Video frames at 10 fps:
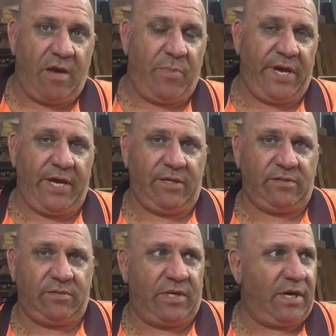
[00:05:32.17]

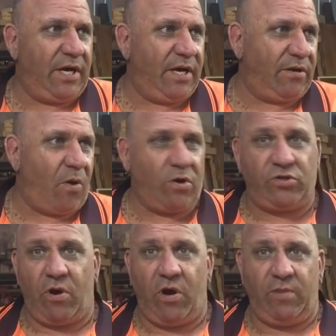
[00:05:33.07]
being a long
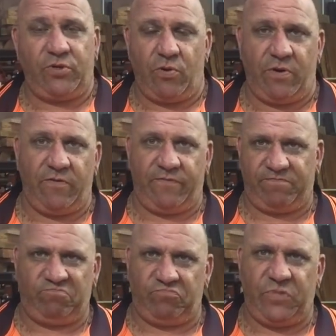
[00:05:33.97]
time sort of,
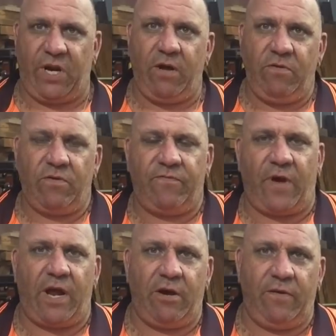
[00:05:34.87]
you know,
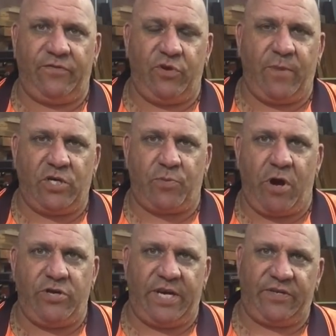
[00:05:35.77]
follower of SUMO'S
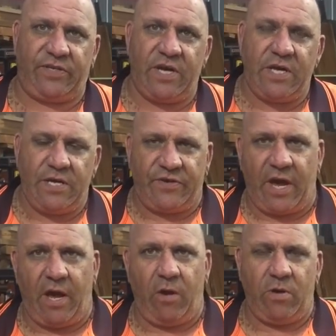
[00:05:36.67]
projects.
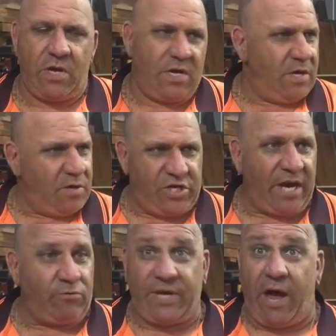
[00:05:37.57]
So
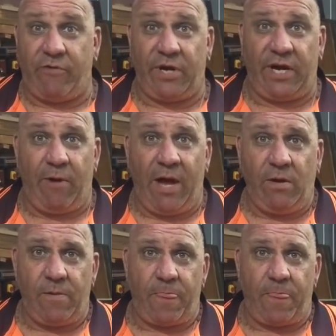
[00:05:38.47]
channel's going really well.